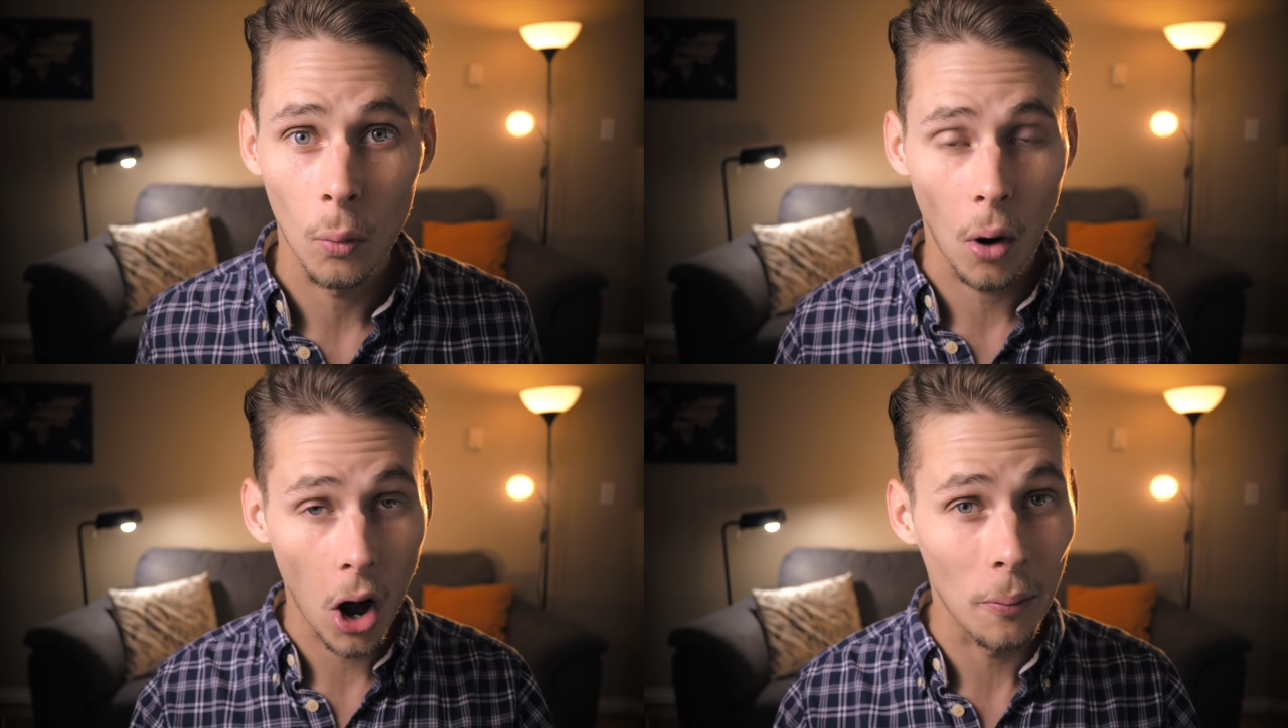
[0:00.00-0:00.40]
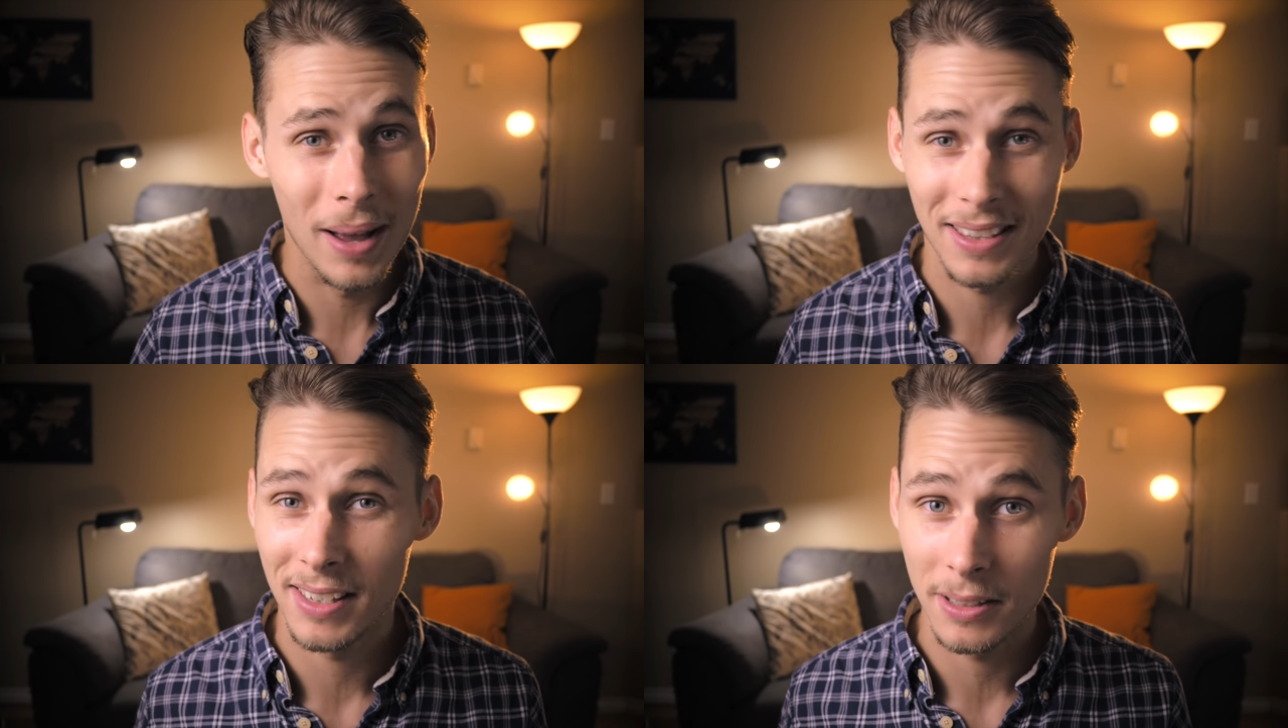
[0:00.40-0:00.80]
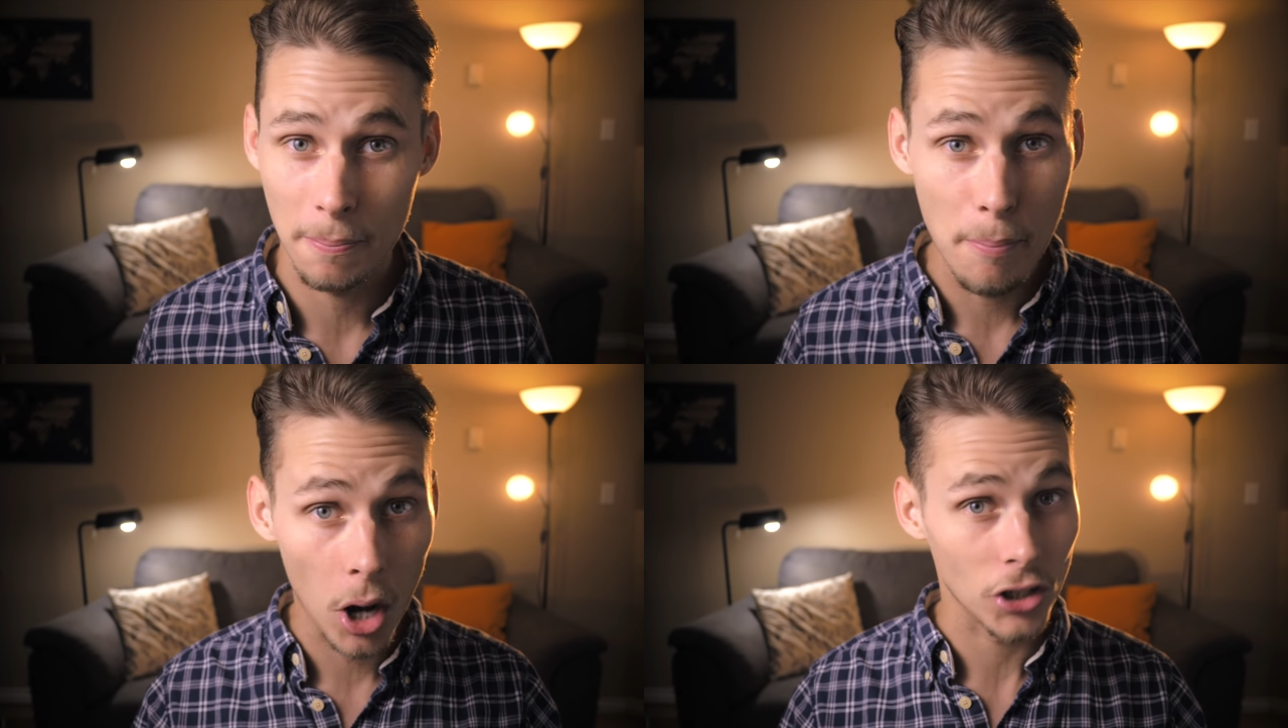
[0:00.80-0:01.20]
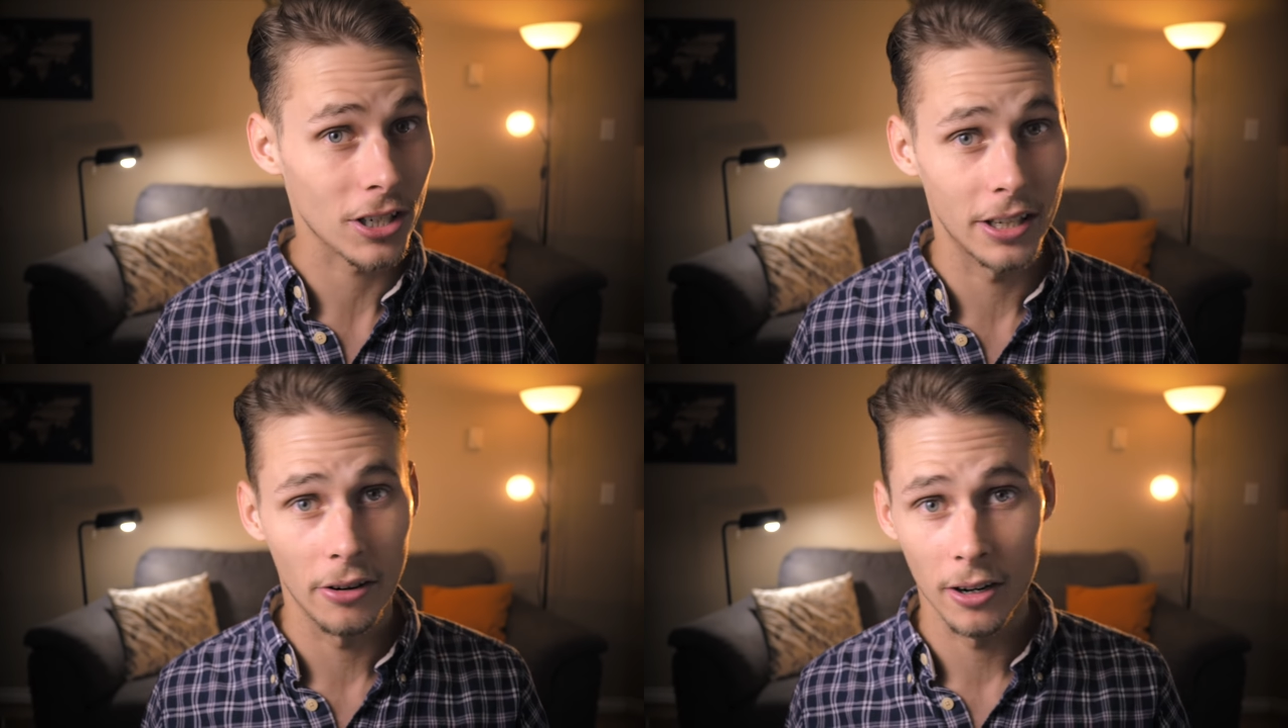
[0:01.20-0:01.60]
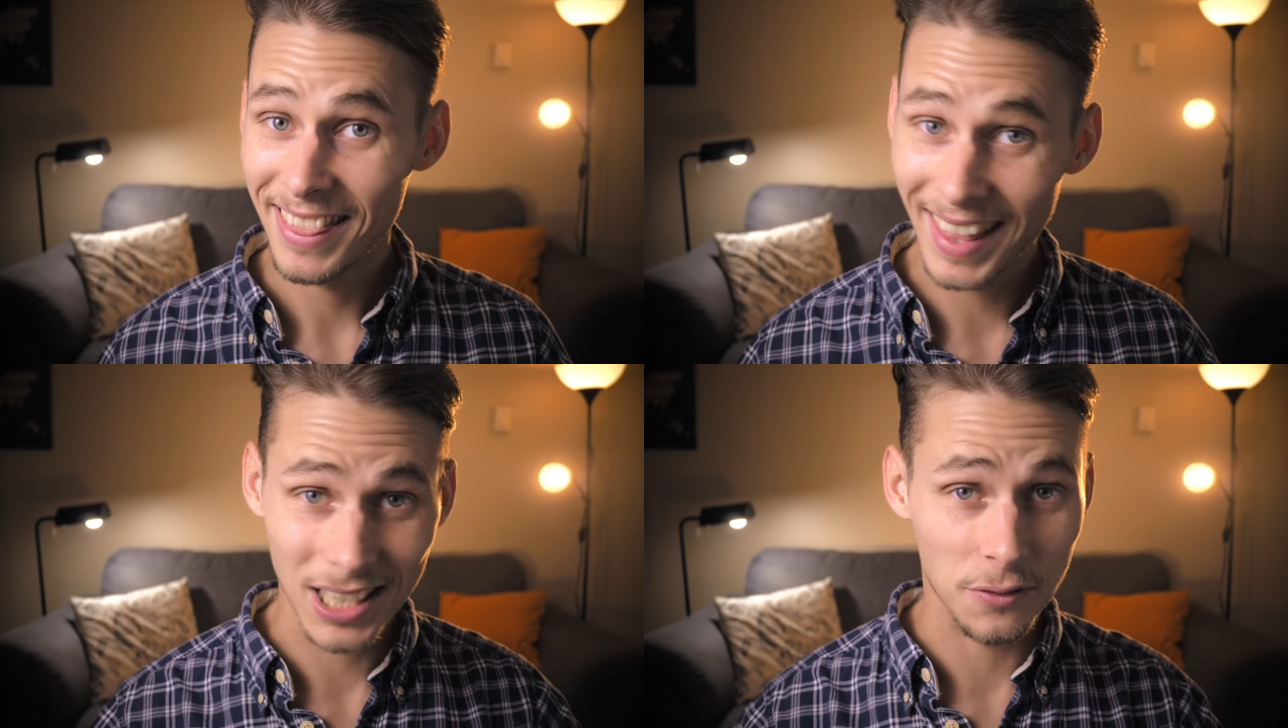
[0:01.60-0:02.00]
will help make things much clearer.
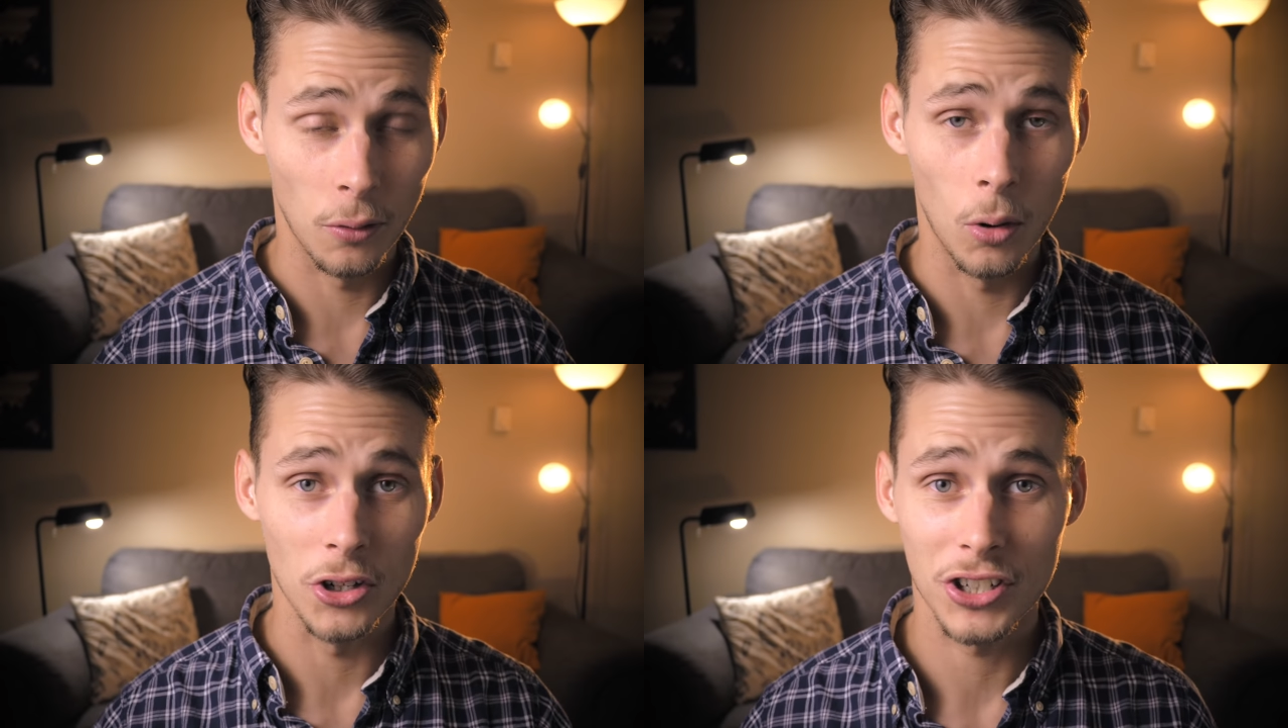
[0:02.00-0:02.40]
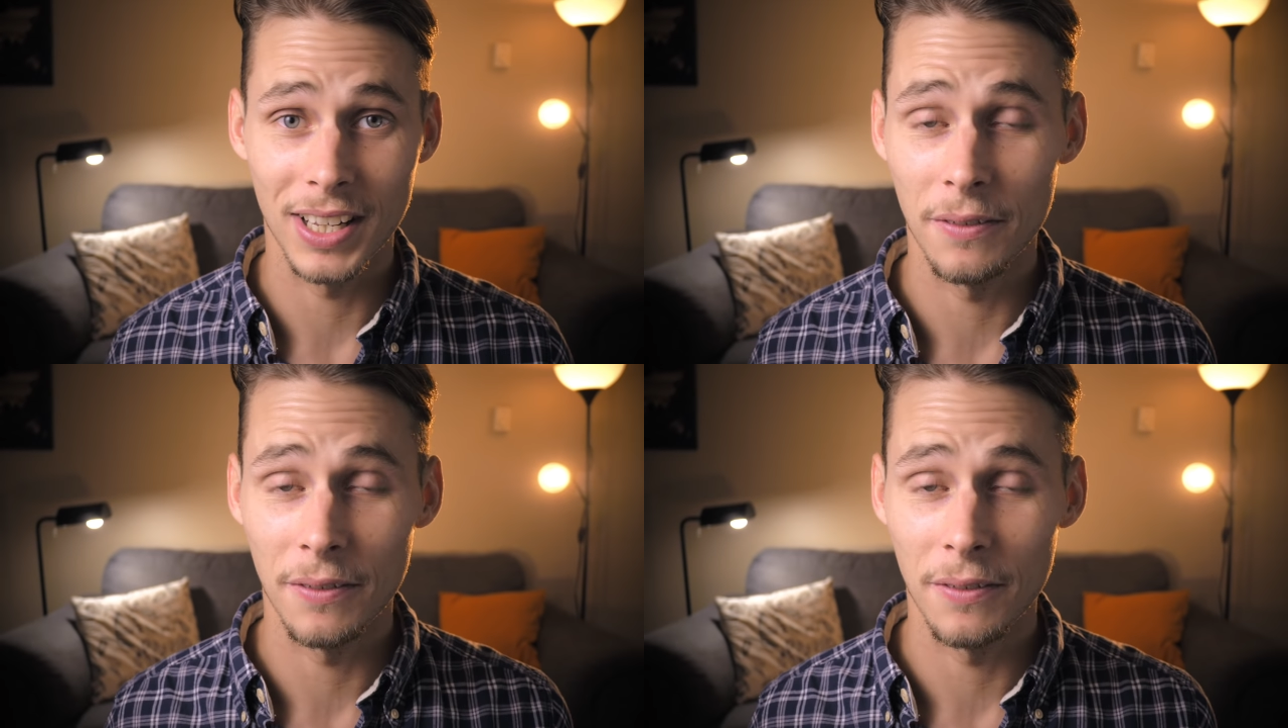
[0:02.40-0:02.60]
Thanks for watching.